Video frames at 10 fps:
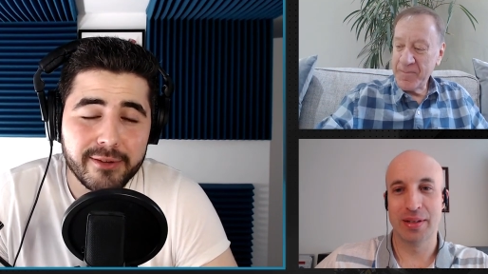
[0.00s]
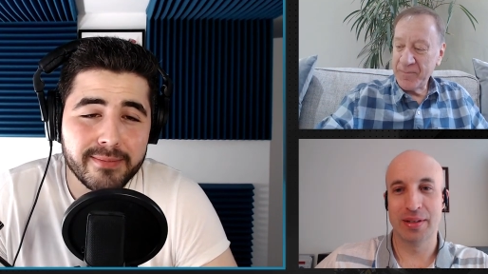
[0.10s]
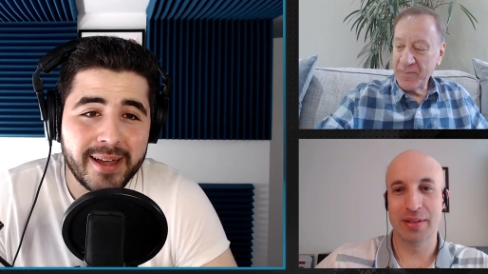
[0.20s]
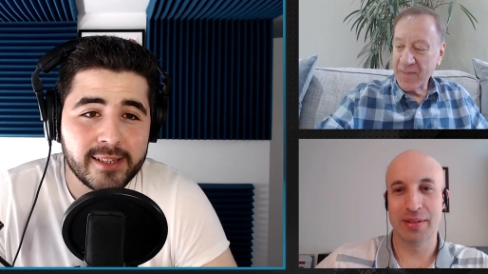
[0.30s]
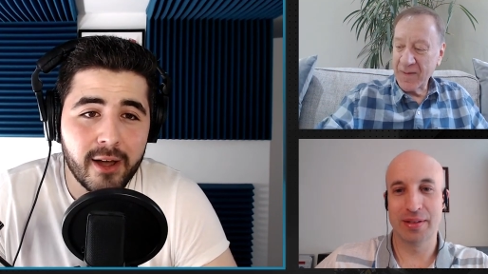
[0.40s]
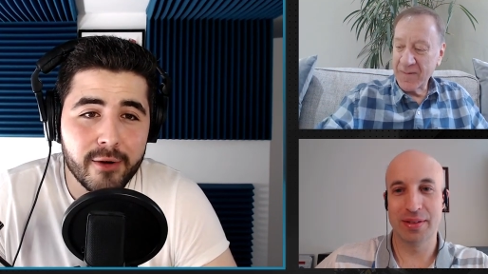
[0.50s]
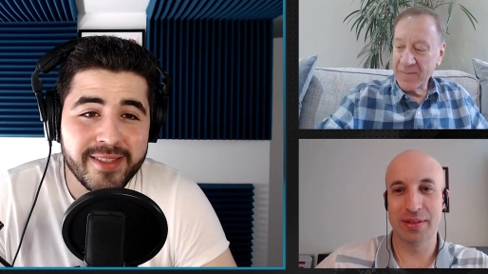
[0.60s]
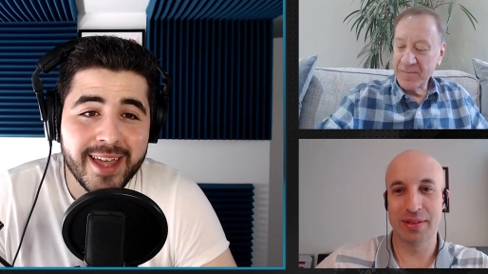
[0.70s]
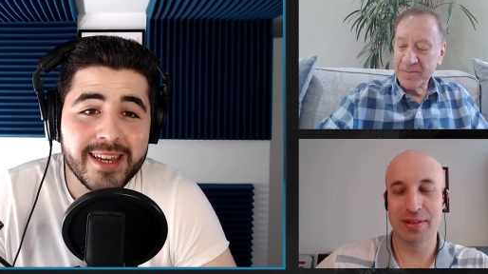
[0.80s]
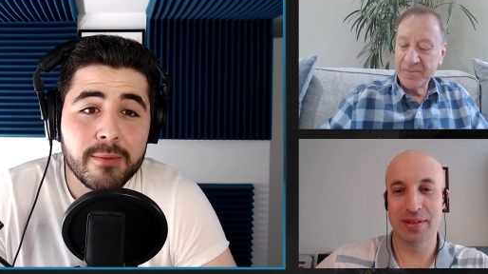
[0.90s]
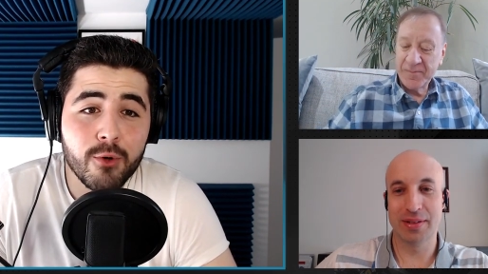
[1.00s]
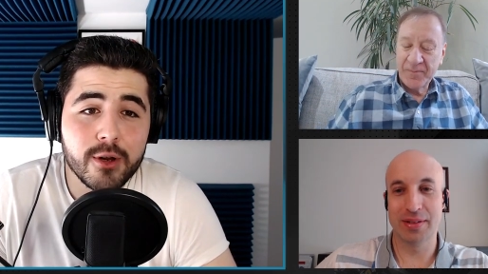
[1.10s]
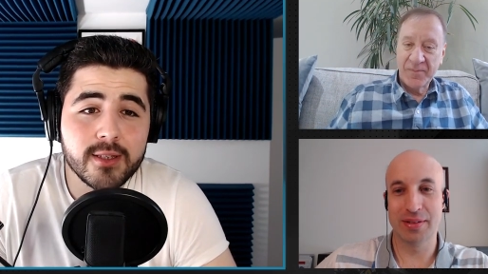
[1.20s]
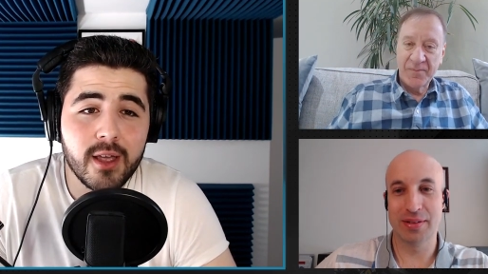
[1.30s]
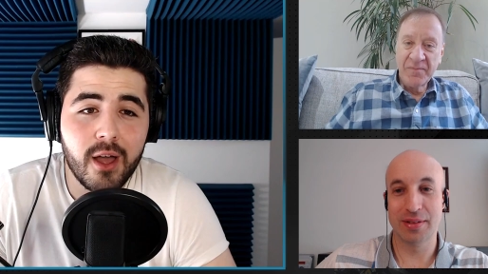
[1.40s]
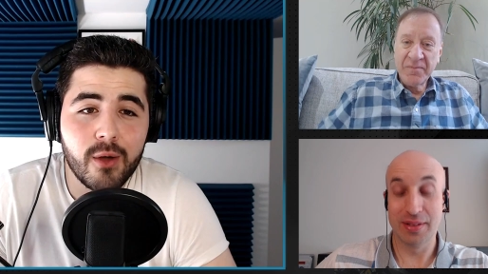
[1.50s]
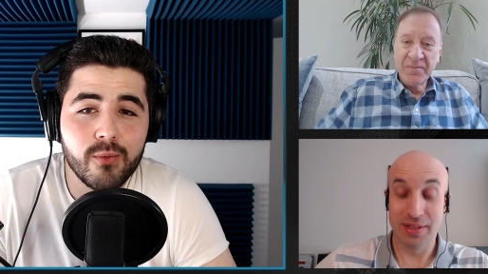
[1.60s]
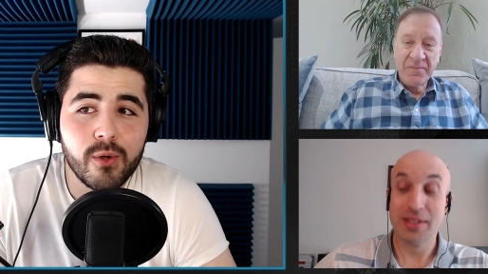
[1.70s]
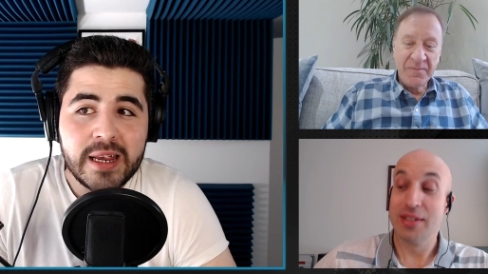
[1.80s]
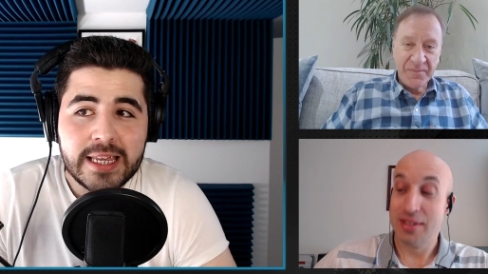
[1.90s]
Speaker 1: Bagnaia in the end, in what is a, a
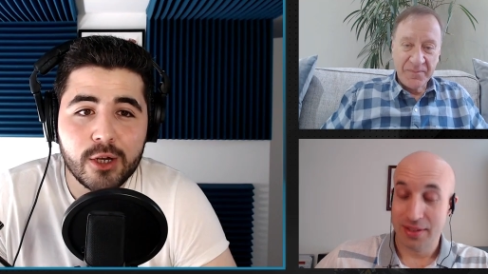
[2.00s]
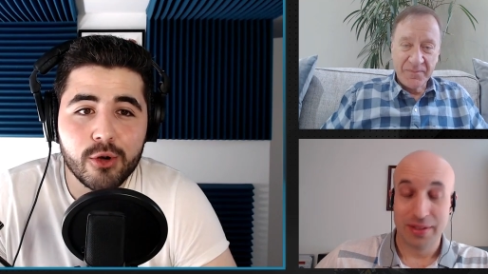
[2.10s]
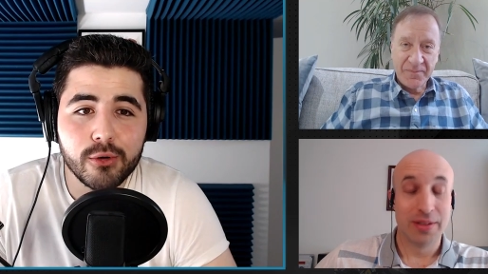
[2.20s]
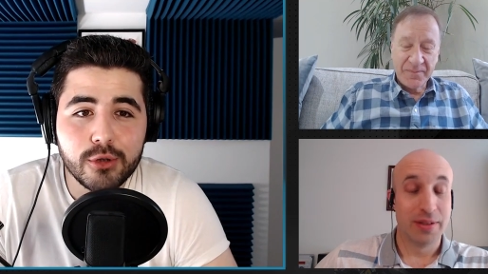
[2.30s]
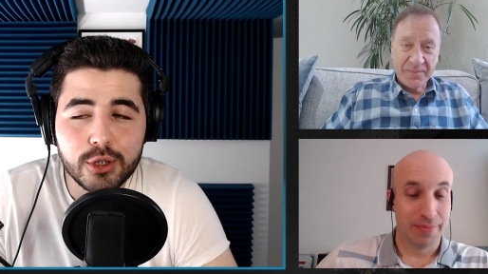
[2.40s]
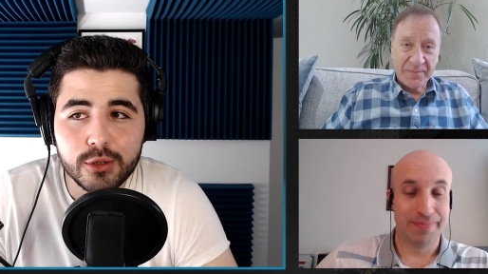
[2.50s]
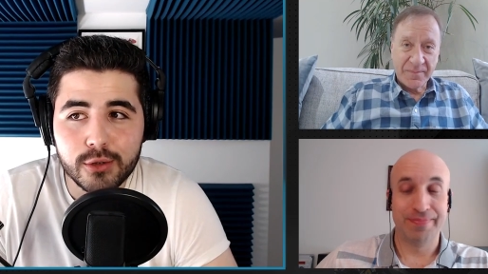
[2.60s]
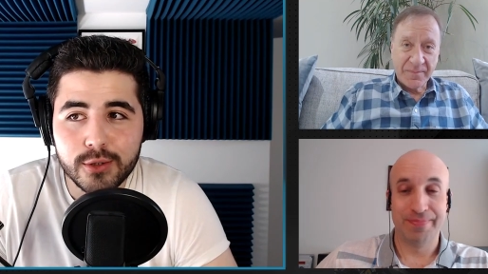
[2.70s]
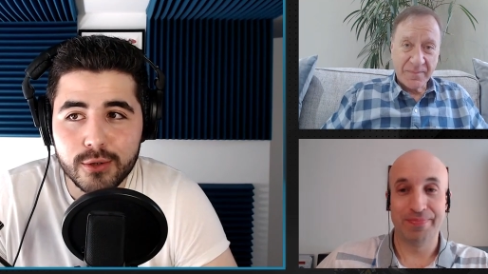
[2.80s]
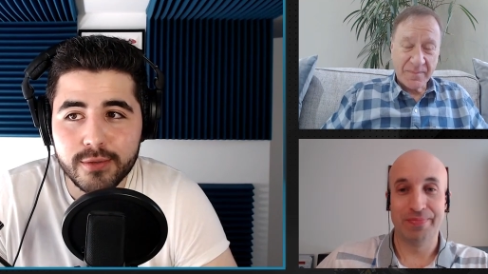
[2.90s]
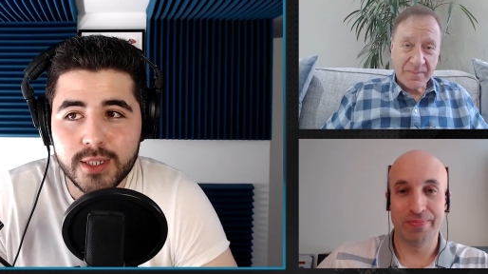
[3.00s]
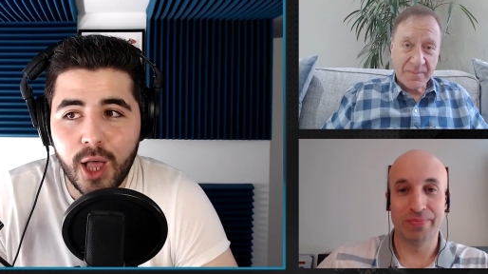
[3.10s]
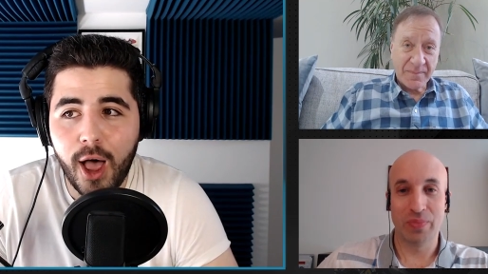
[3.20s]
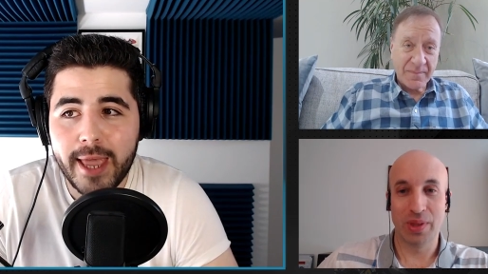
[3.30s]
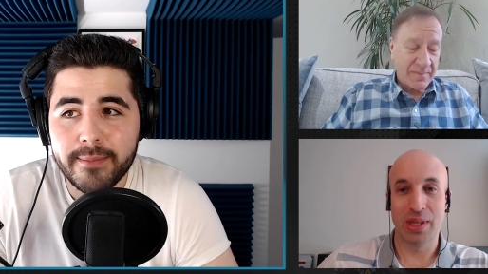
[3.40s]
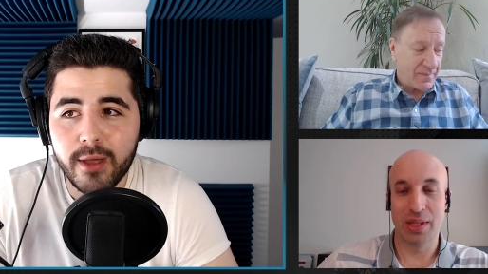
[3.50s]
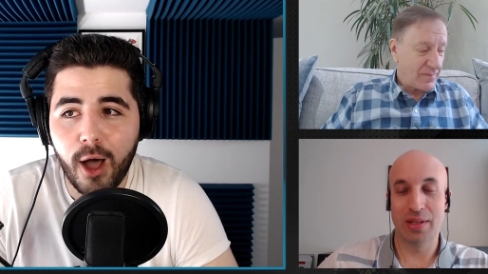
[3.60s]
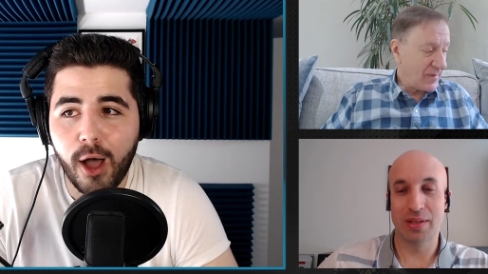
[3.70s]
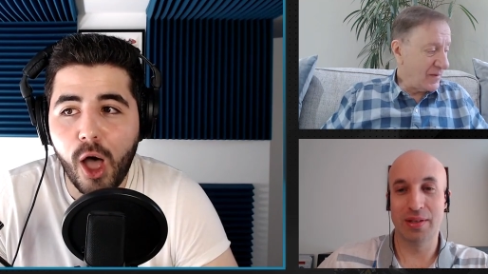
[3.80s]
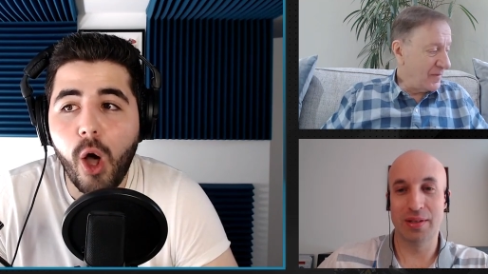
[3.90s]
really crucial sort of time
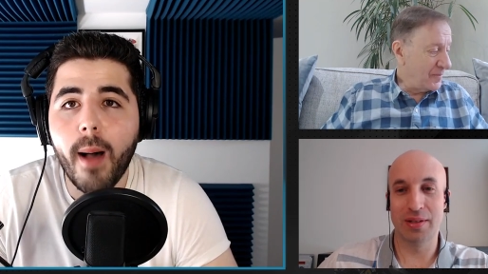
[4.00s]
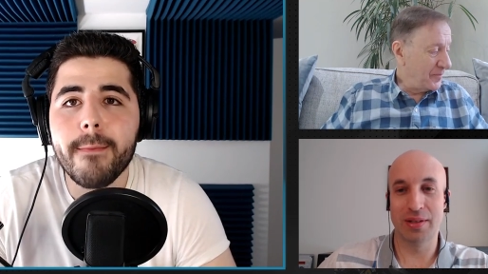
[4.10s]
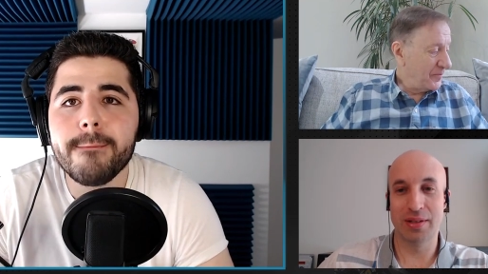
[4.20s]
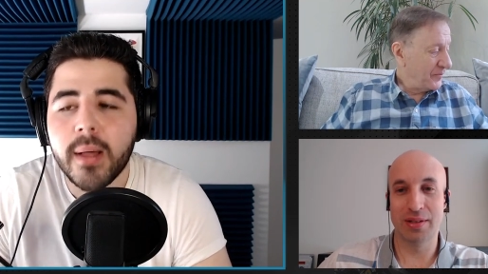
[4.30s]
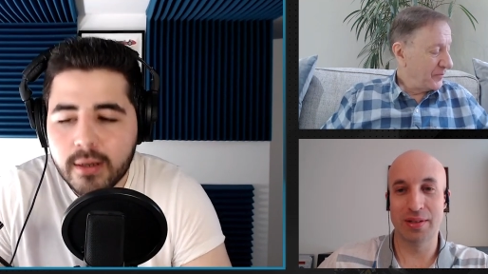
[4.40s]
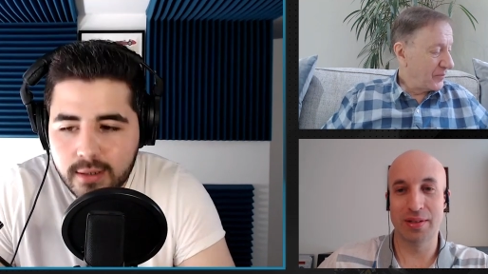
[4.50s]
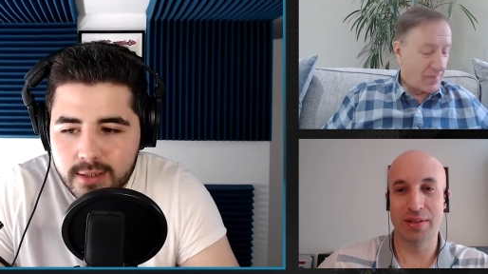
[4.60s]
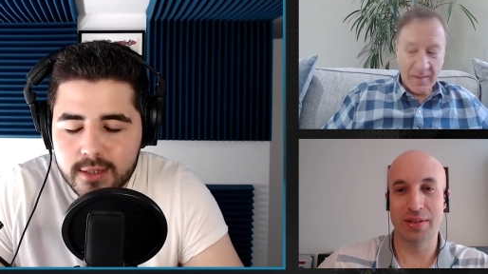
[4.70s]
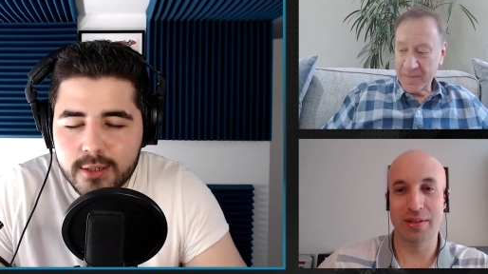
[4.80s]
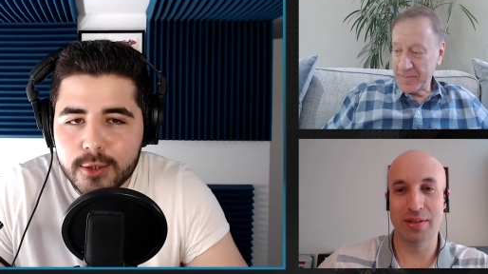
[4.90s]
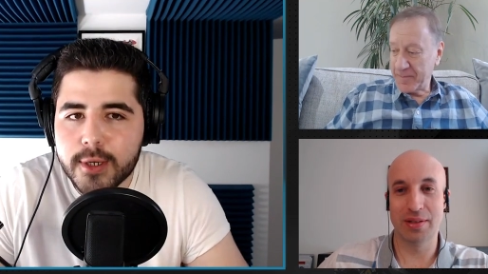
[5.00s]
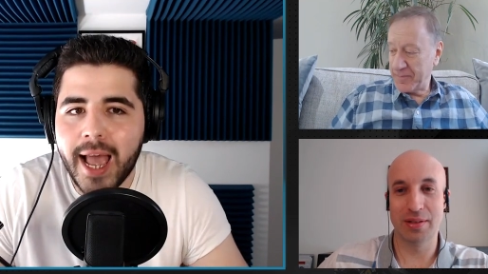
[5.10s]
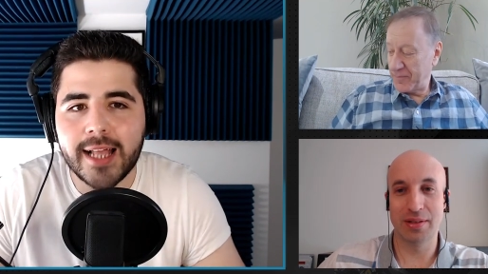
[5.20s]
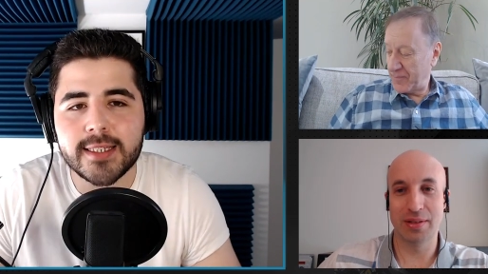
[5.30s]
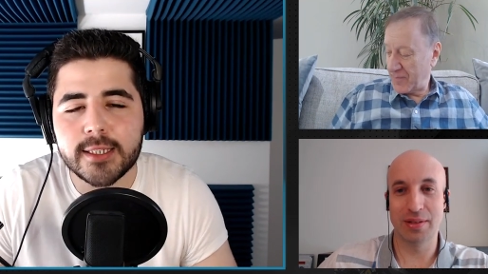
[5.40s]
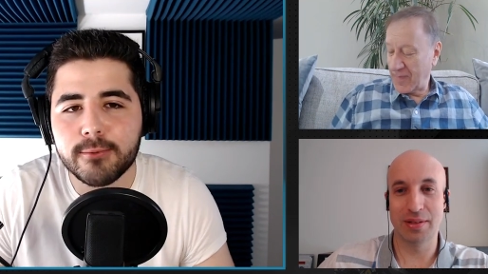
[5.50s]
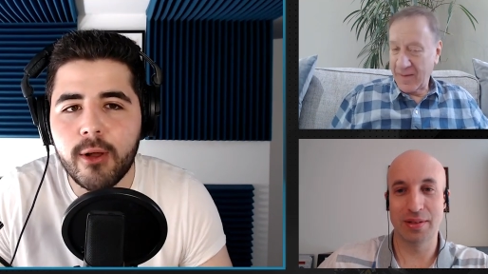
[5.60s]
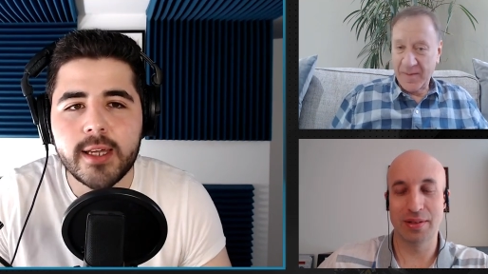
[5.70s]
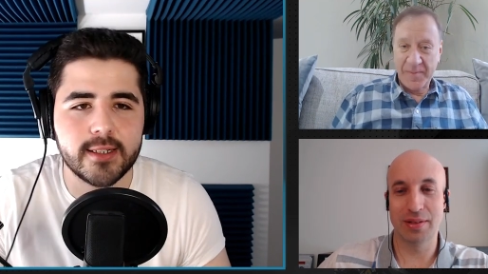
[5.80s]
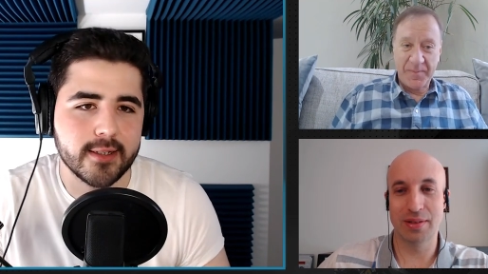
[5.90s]
amongst the Ducati
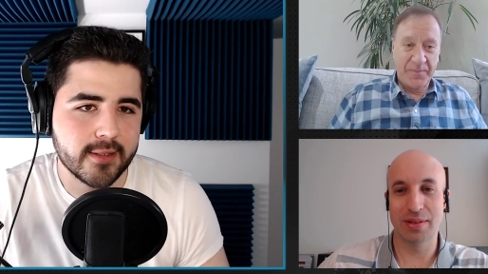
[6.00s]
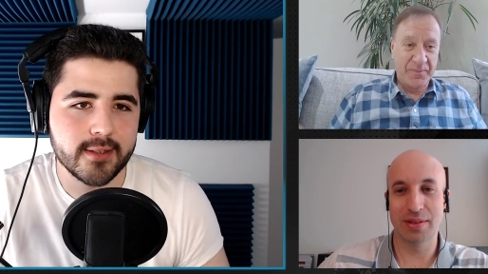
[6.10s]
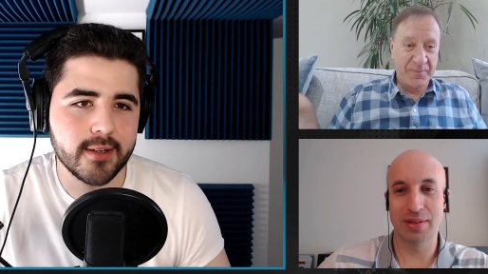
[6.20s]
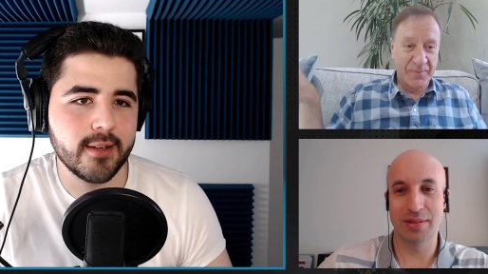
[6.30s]
riders.